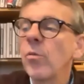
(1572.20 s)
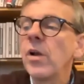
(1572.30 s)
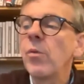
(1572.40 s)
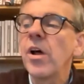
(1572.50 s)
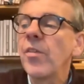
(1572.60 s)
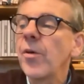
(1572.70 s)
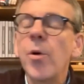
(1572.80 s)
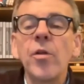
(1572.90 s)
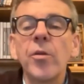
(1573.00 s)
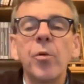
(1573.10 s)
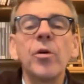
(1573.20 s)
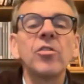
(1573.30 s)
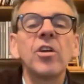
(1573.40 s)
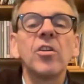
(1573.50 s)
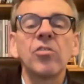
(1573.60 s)
Well, the point
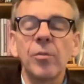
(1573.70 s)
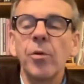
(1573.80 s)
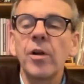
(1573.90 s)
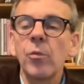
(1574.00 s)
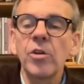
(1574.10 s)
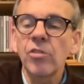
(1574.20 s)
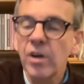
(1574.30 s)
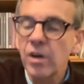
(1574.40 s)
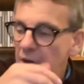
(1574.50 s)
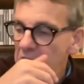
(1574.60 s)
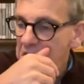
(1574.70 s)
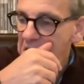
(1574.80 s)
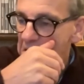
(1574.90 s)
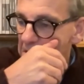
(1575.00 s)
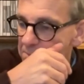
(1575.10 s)
that we're trying to make
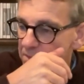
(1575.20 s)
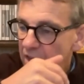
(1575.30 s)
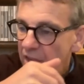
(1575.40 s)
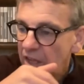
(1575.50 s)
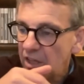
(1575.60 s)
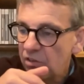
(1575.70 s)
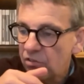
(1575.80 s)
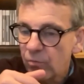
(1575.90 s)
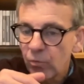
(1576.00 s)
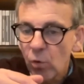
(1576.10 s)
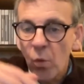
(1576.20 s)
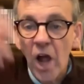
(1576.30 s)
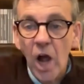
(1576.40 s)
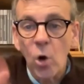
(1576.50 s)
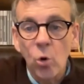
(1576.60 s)
here is
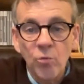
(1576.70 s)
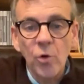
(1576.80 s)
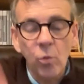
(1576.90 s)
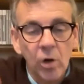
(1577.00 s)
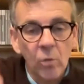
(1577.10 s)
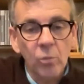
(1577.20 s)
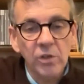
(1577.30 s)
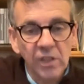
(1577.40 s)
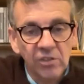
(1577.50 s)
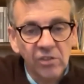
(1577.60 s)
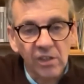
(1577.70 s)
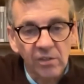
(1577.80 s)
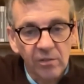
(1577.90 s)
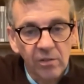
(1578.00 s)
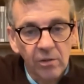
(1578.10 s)
we're overwhelmed with data
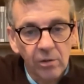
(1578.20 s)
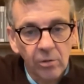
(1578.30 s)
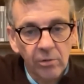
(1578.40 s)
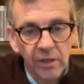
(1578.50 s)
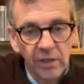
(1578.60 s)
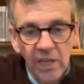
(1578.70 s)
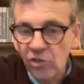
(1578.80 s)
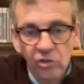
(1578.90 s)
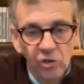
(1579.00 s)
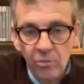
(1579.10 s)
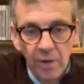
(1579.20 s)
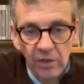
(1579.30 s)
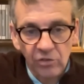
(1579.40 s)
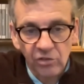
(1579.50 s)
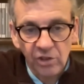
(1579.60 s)
already. It's too
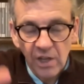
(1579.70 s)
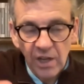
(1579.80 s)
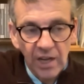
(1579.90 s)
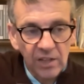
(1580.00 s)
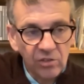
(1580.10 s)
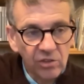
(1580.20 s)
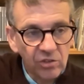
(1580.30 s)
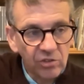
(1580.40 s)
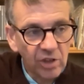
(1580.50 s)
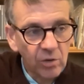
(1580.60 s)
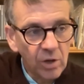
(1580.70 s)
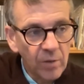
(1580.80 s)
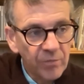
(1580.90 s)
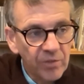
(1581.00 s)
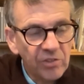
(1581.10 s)
much, and so
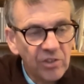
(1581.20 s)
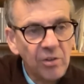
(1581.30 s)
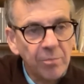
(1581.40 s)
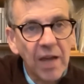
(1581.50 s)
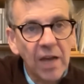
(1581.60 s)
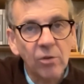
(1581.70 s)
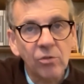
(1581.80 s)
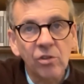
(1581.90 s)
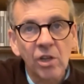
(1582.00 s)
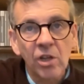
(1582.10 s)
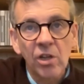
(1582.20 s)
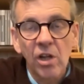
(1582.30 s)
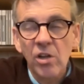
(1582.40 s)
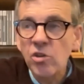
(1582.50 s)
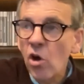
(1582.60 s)
this is about
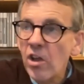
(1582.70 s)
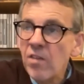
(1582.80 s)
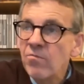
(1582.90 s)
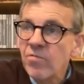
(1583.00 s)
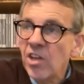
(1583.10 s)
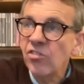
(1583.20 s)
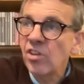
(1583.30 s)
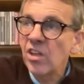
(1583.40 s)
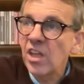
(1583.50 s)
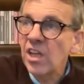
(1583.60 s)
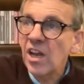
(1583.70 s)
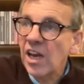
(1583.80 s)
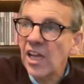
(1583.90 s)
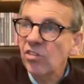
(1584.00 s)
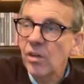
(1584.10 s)
not investing in
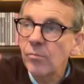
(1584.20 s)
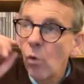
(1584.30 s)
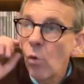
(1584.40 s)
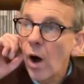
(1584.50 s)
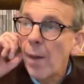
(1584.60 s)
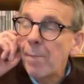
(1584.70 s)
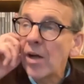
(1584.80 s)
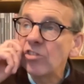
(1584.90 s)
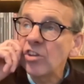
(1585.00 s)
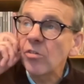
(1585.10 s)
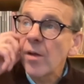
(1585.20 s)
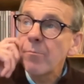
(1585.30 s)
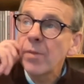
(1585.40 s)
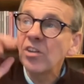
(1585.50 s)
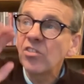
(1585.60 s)
collecting more, but just
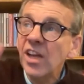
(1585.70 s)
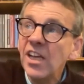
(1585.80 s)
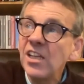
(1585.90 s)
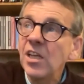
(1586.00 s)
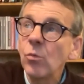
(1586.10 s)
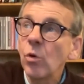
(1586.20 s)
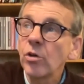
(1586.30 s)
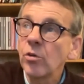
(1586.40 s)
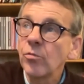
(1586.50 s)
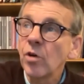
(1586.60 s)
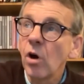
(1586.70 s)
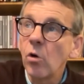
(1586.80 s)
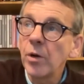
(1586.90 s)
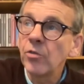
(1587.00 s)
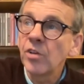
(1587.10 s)
maintaining what you've got.
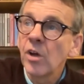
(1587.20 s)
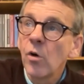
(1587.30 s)
Almost